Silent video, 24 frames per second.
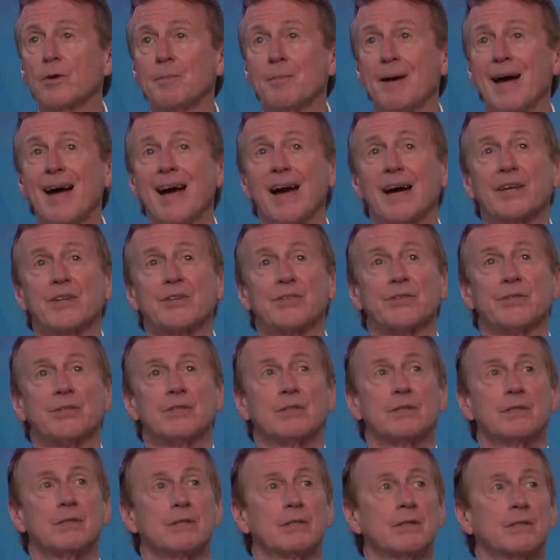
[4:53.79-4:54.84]
Max,
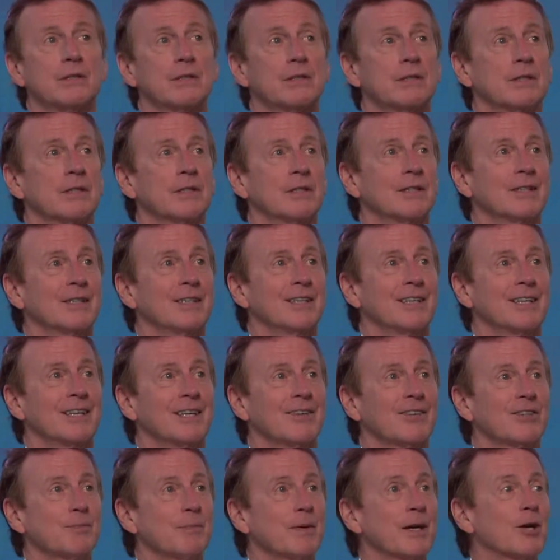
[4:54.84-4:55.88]
Mac
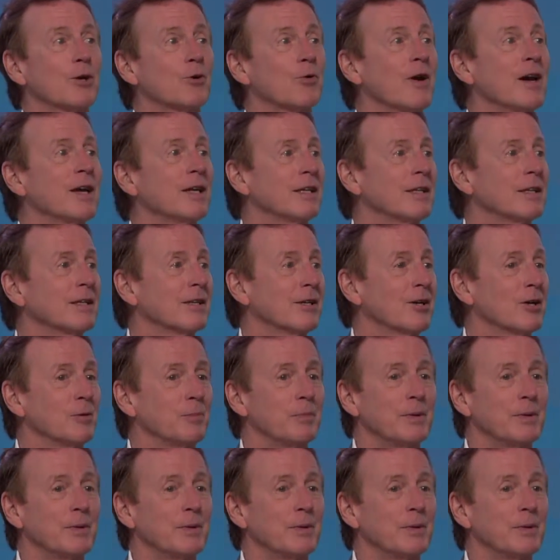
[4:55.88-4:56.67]
gives me great ingo